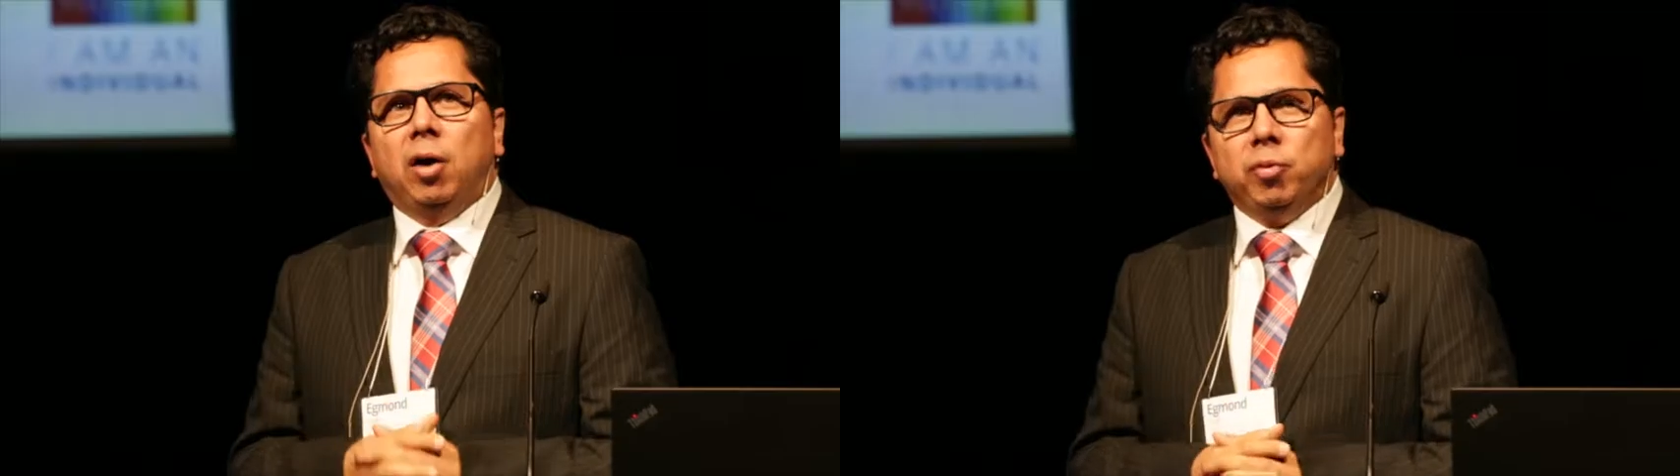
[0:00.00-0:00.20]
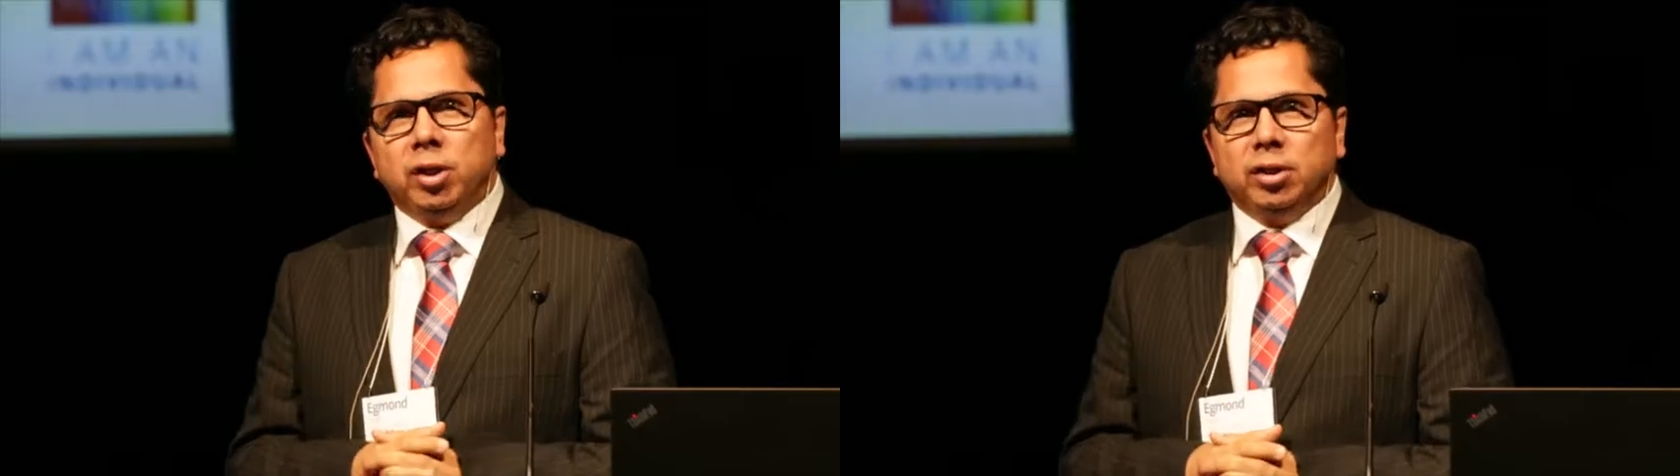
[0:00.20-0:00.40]

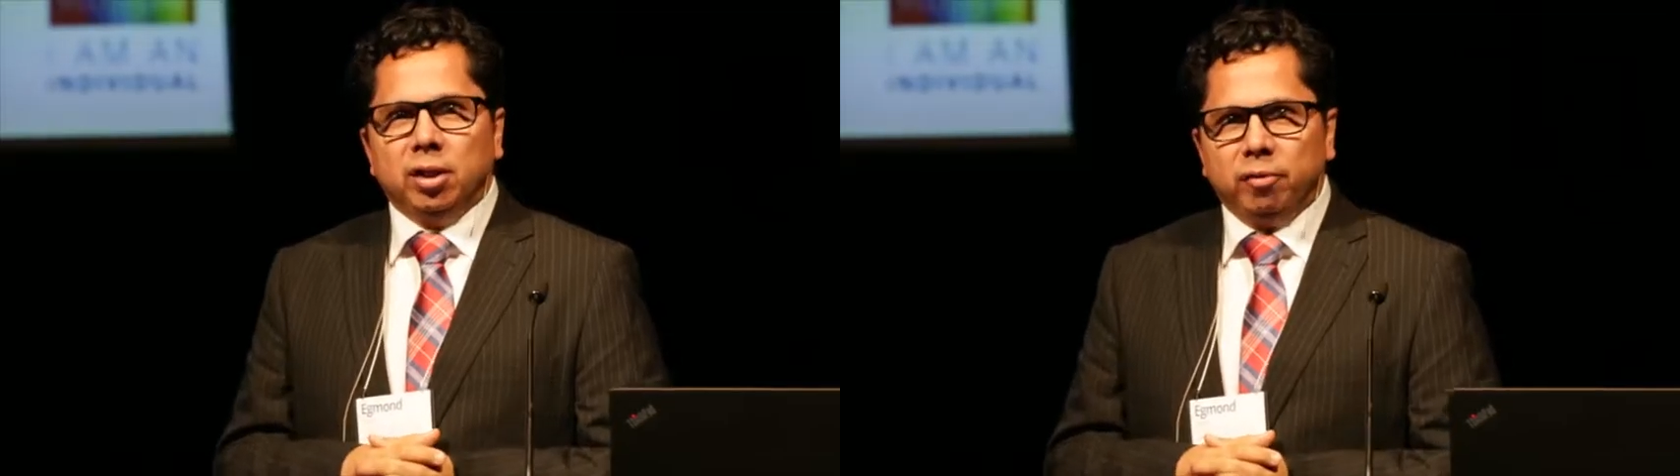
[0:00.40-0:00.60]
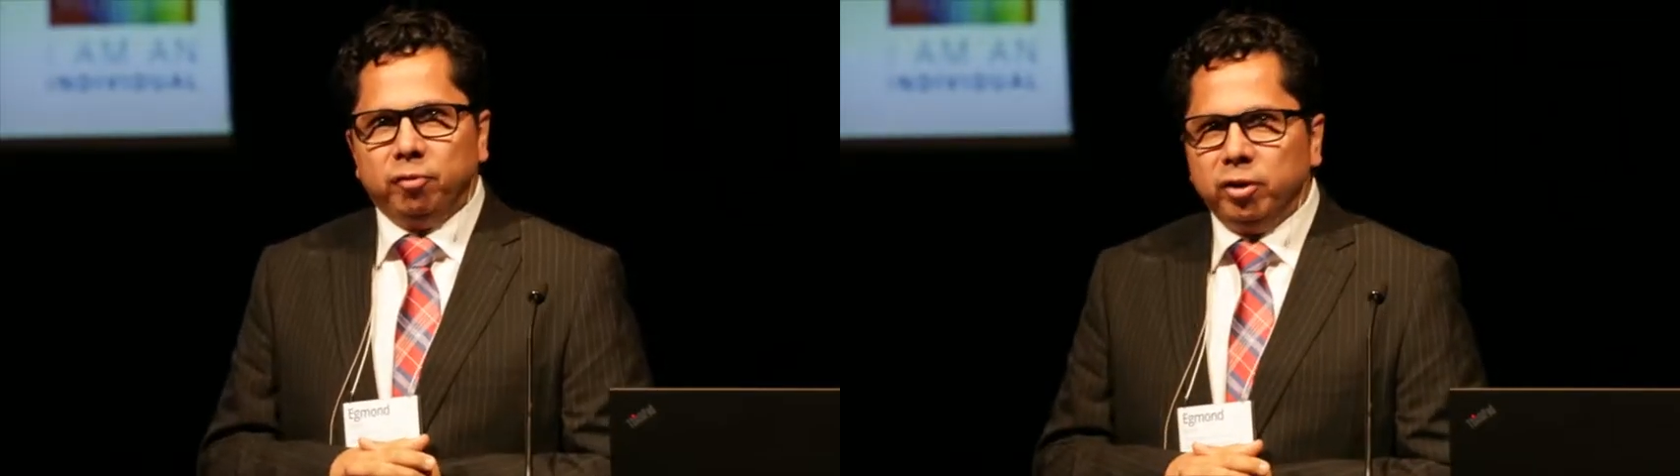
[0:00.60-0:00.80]
how we can
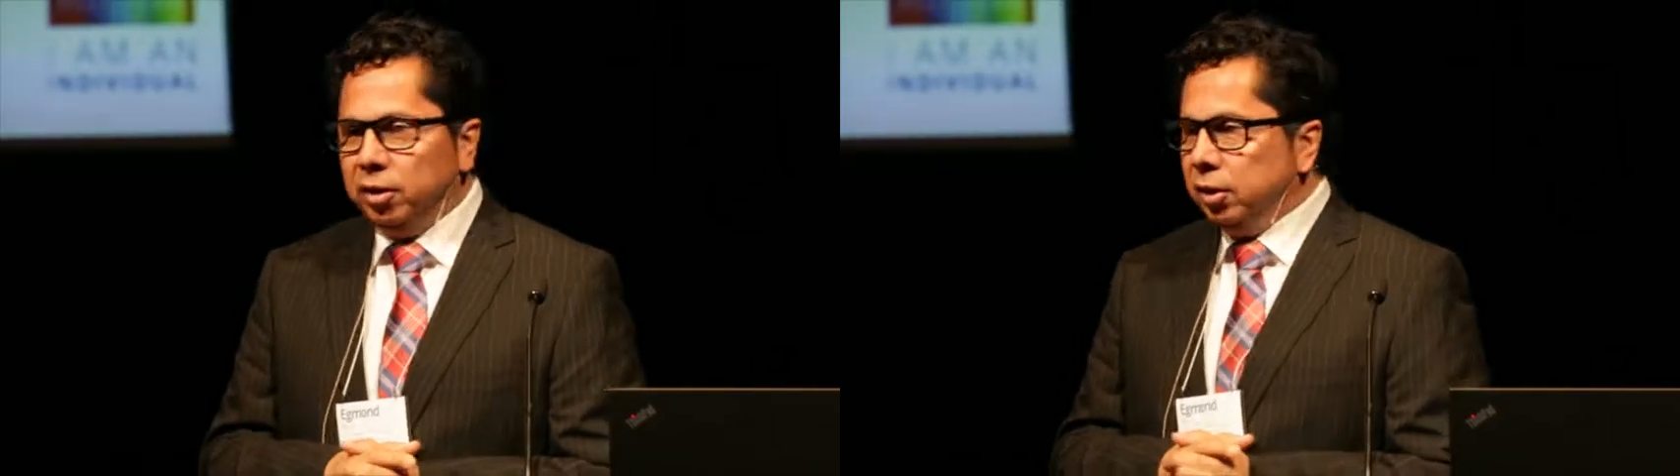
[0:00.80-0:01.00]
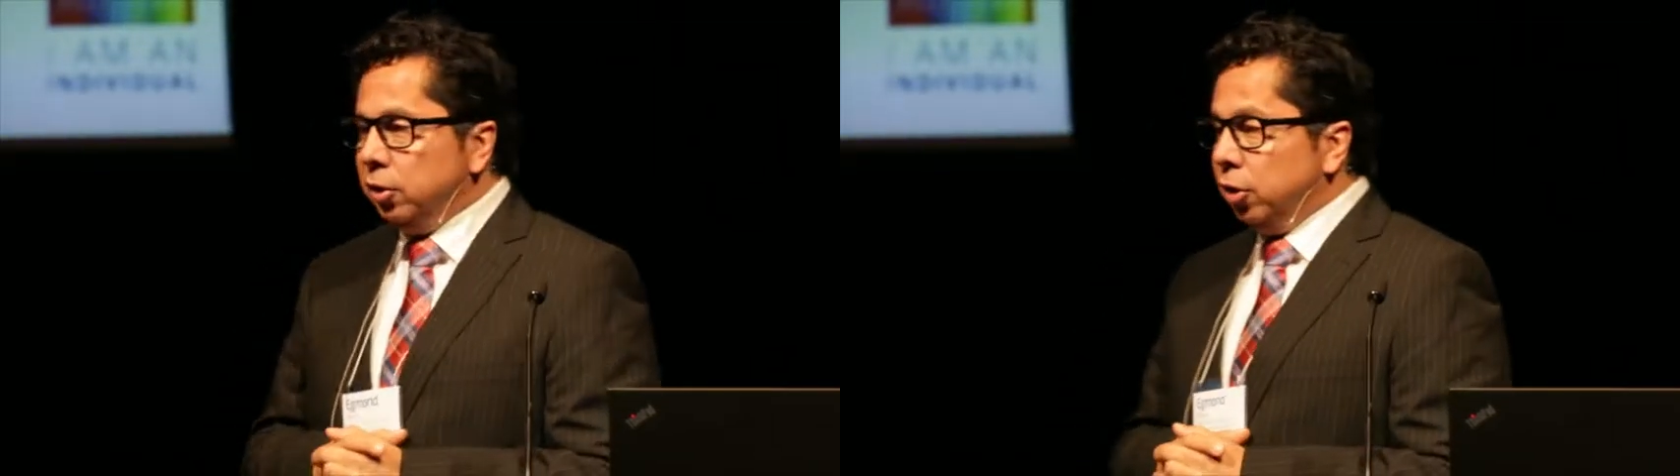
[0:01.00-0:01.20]
deliver
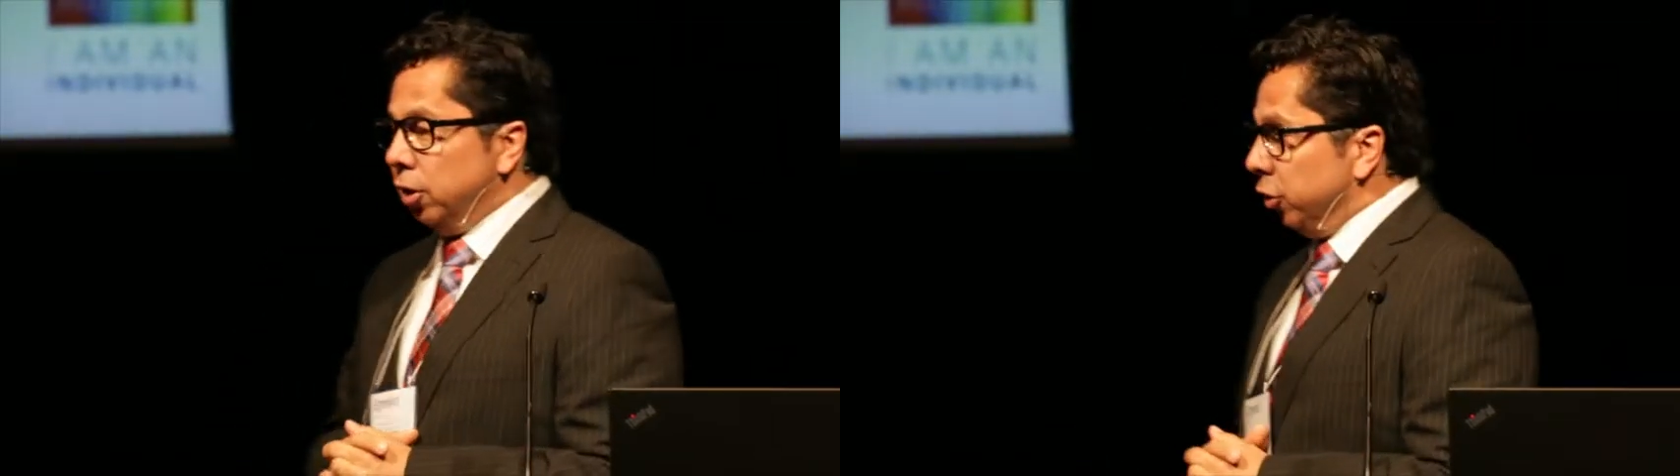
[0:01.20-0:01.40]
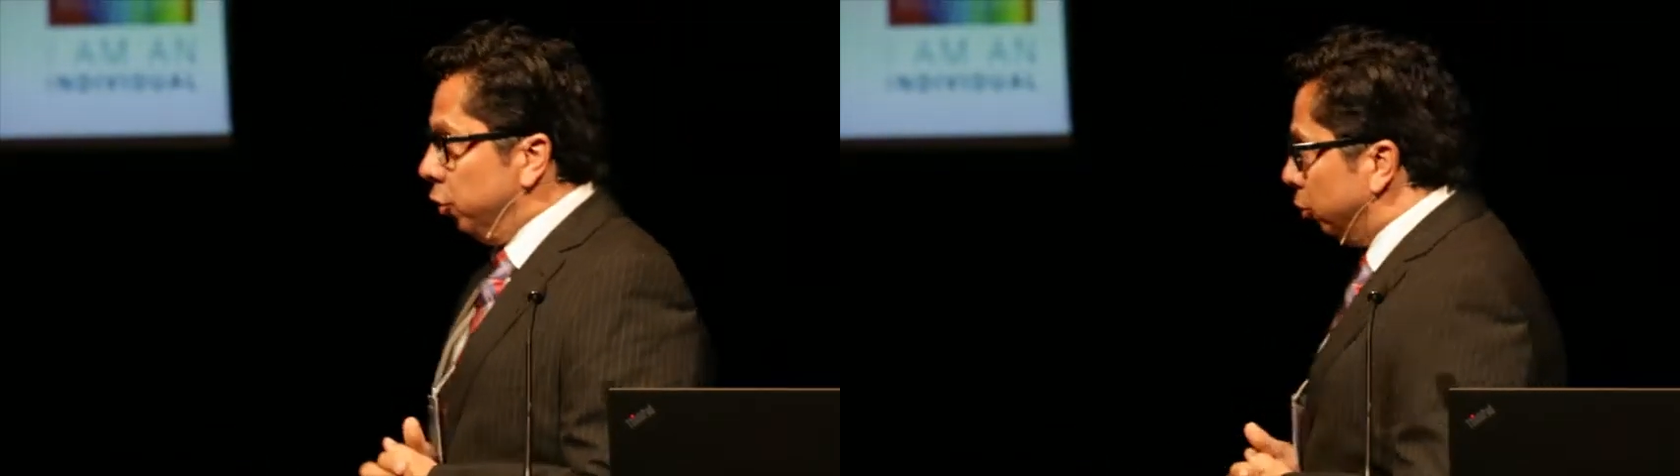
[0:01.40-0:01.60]

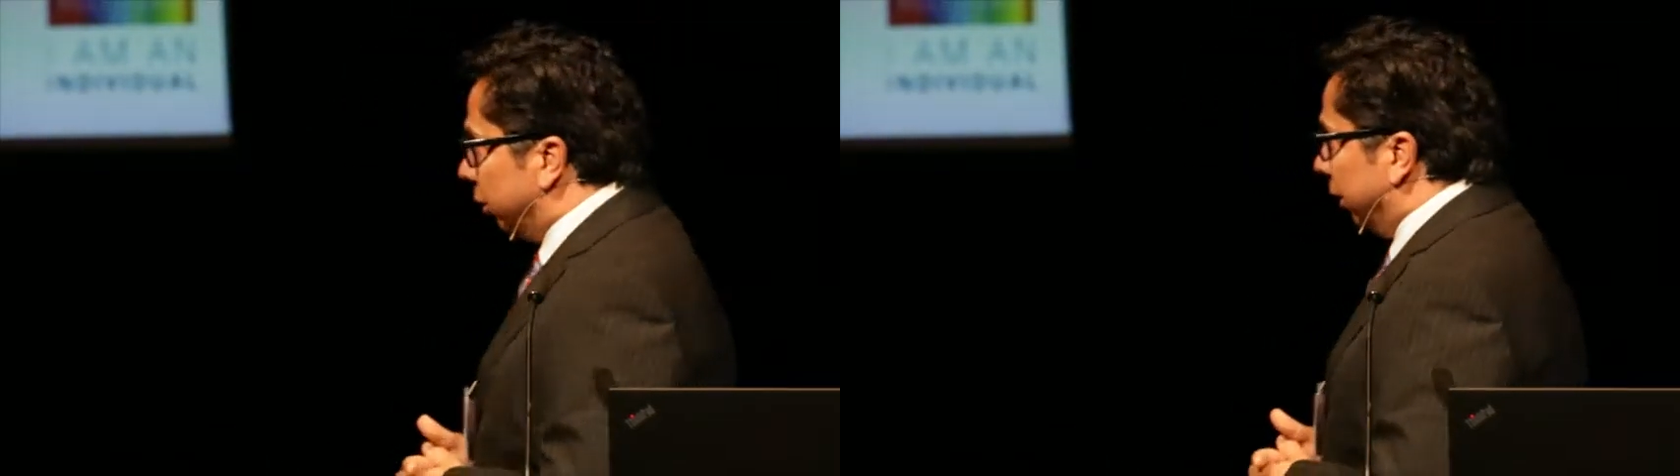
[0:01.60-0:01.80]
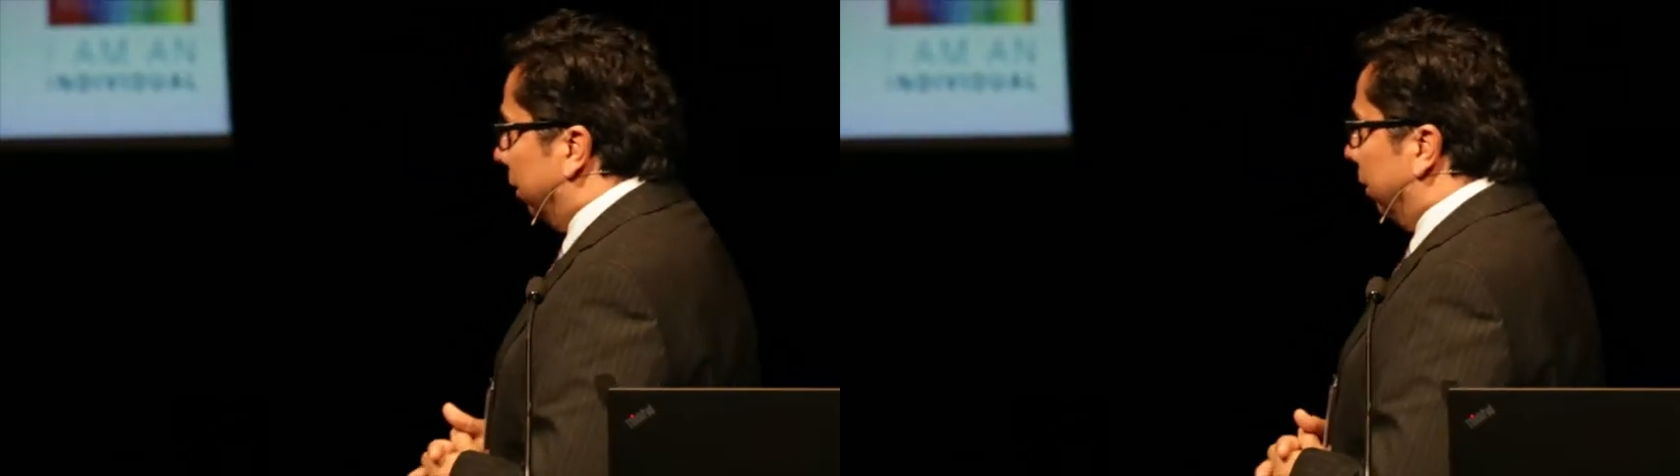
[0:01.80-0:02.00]
uh,
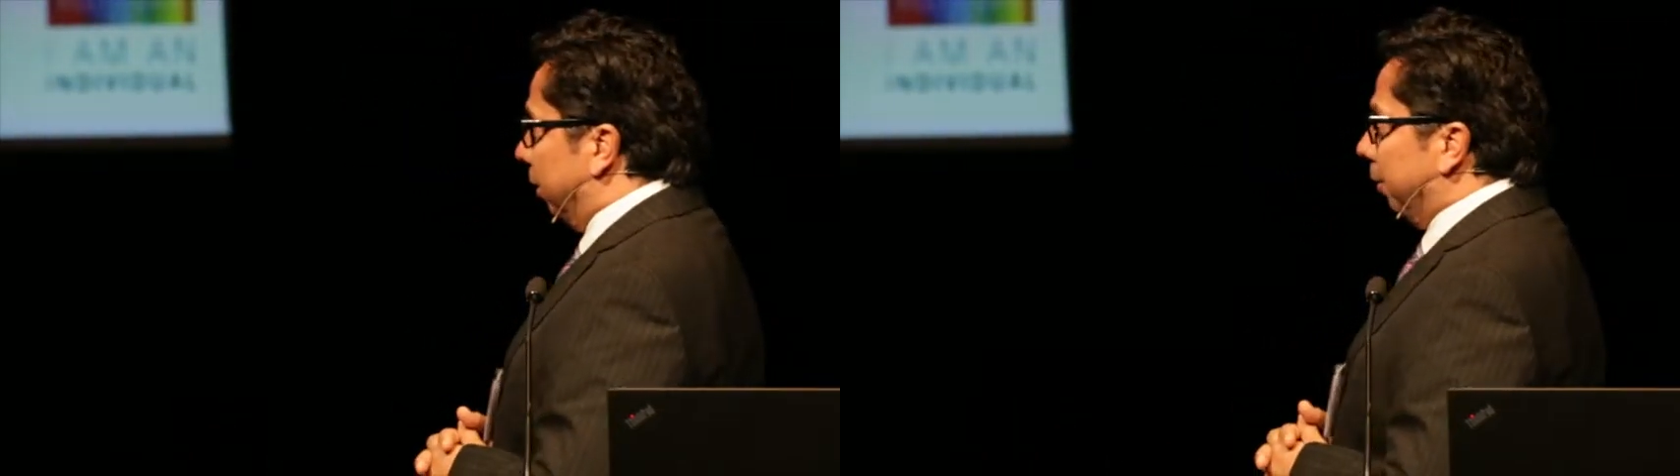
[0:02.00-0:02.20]
using a,